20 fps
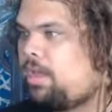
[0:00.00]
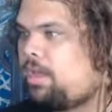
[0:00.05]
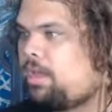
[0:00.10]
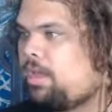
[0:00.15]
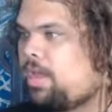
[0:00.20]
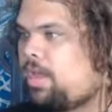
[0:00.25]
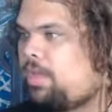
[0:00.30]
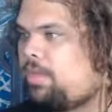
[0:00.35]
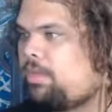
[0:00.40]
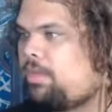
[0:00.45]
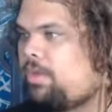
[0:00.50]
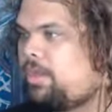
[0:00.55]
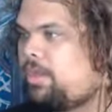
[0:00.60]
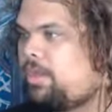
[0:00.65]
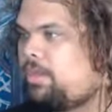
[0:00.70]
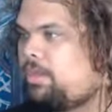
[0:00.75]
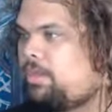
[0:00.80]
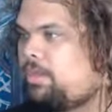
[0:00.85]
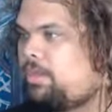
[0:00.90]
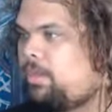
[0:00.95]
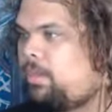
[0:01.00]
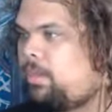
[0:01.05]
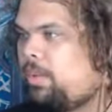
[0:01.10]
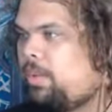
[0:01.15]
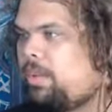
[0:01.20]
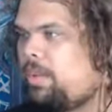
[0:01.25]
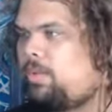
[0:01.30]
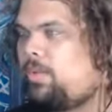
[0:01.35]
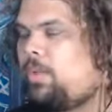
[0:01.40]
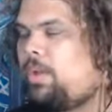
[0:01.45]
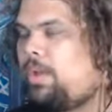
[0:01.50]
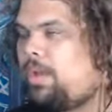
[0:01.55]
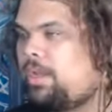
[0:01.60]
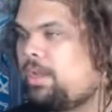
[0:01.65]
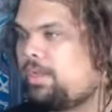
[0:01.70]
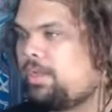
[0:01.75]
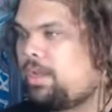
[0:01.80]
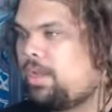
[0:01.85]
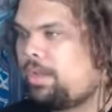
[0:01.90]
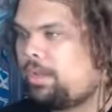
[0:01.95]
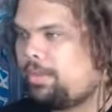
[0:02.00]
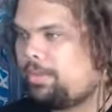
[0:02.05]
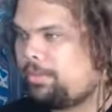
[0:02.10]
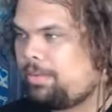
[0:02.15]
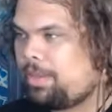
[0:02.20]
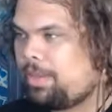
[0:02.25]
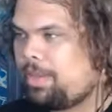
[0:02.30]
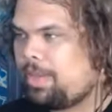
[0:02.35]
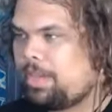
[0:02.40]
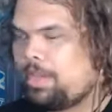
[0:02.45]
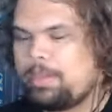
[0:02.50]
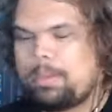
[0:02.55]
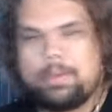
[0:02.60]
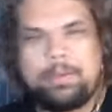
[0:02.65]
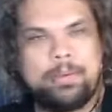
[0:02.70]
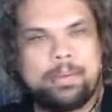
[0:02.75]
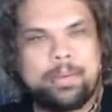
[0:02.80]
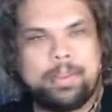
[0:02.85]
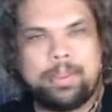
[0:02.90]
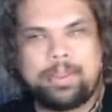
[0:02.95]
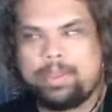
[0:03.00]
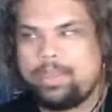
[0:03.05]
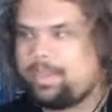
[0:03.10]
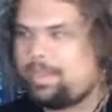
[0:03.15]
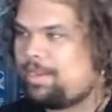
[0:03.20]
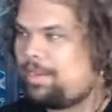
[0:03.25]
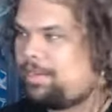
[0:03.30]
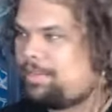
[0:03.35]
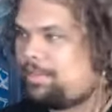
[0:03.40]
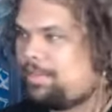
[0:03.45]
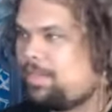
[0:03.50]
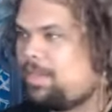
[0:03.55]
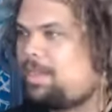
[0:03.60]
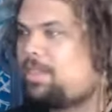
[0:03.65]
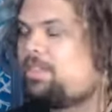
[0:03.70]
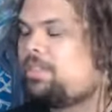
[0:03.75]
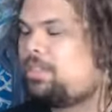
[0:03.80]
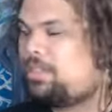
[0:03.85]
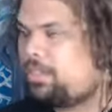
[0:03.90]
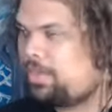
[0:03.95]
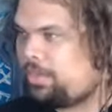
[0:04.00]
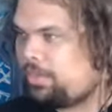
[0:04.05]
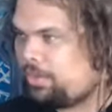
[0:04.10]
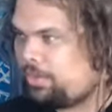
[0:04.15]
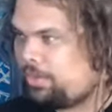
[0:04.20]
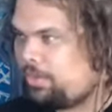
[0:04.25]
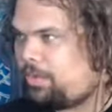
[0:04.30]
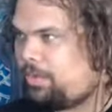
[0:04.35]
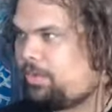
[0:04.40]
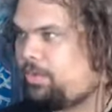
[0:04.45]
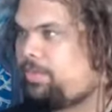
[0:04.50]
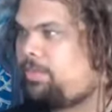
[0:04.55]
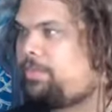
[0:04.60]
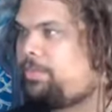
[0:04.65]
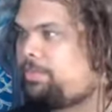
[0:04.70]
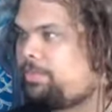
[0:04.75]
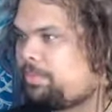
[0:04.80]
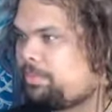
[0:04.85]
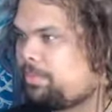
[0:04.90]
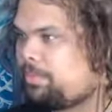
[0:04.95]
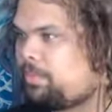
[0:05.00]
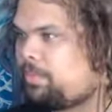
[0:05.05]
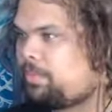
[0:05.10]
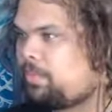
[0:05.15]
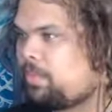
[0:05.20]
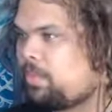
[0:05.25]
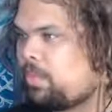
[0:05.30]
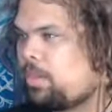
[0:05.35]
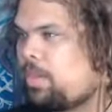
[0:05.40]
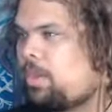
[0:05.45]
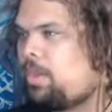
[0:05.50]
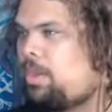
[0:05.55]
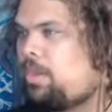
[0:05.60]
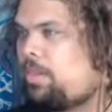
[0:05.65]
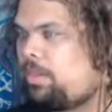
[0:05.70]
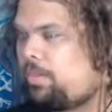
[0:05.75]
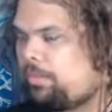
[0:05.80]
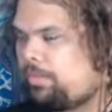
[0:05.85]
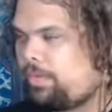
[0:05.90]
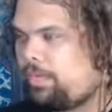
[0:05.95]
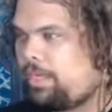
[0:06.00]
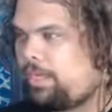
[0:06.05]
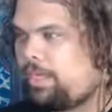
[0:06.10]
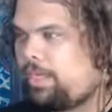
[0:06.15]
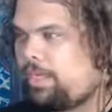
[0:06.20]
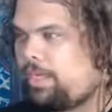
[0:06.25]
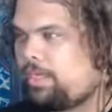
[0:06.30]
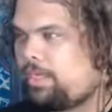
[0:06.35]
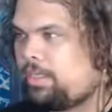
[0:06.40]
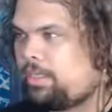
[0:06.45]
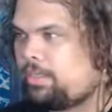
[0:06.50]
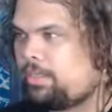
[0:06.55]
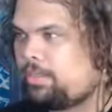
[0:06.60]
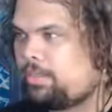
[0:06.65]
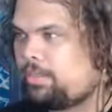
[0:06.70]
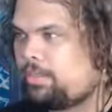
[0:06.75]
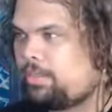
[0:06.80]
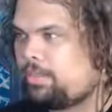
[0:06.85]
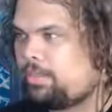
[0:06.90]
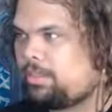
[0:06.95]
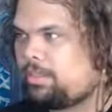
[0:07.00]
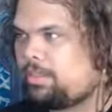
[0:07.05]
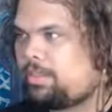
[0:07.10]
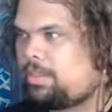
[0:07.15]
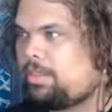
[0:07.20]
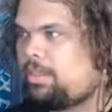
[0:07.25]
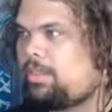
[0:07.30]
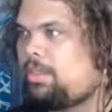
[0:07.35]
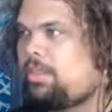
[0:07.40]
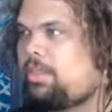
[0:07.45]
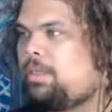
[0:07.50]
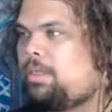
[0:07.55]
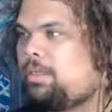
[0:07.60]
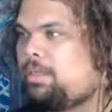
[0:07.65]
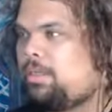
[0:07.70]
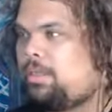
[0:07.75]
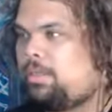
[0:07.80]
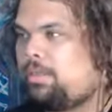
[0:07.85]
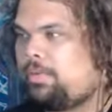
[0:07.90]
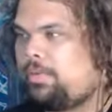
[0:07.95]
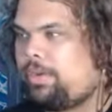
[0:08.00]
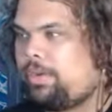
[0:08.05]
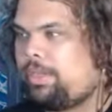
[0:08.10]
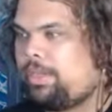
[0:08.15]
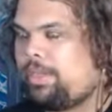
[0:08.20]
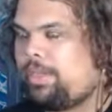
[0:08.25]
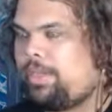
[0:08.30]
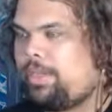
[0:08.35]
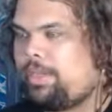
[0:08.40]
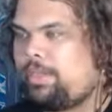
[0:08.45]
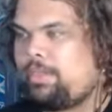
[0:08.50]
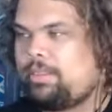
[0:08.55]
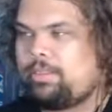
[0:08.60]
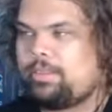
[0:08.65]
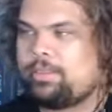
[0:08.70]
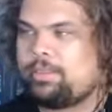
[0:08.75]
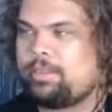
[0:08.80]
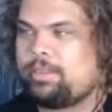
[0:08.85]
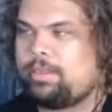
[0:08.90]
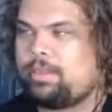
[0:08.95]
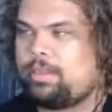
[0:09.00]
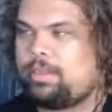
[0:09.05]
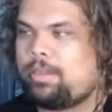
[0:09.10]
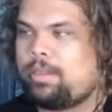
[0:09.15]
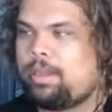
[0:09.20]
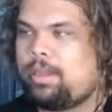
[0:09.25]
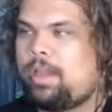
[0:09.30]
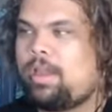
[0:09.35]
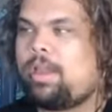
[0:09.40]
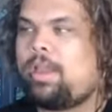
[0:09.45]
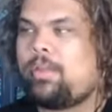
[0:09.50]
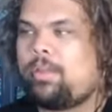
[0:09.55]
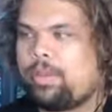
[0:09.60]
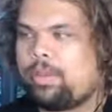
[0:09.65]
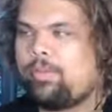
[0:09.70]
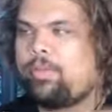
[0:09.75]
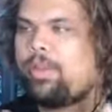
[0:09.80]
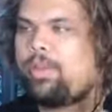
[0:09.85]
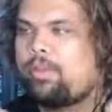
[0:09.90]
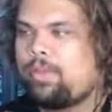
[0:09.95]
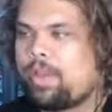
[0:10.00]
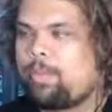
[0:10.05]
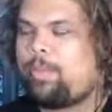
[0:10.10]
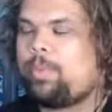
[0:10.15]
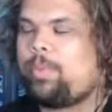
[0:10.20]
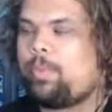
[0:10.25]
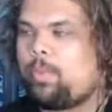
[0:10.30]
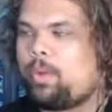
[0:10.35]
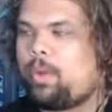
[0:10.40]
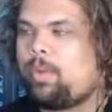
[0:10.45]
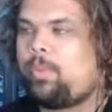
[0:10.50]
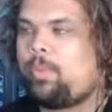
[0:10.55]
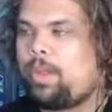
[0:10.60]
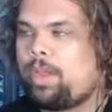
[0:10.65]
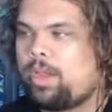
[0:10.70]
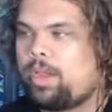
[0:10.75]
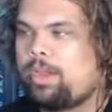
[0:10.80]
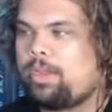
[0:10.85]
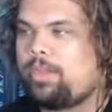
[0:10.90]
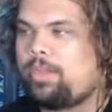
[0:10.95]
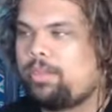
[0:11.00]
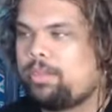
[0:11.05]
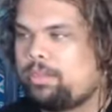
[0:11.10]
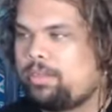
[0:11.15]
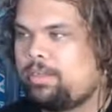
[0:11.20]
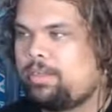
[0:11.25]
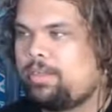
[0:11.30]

Catherine, one, one. Okay, okay. Two, three, three. Okay, we'll give it a couple more. One.